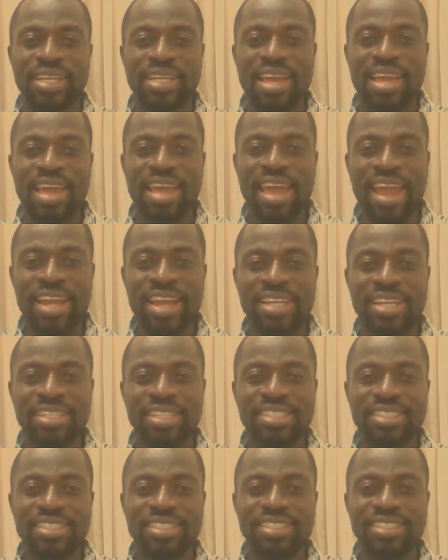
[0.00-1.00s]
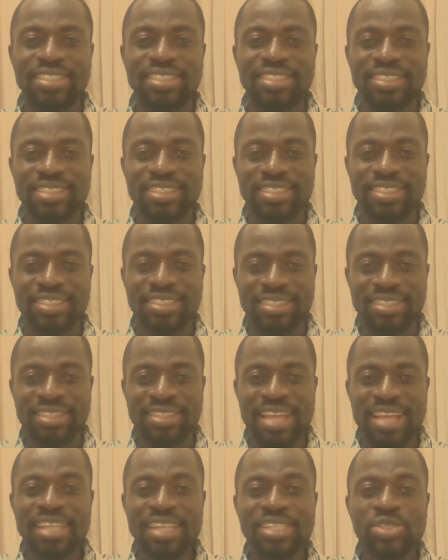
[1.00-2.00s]
And
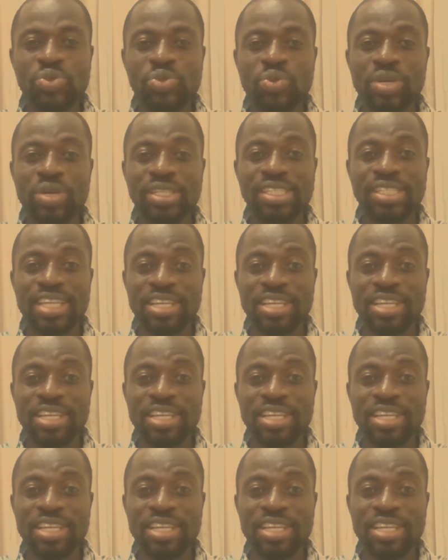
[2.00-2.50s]
that is what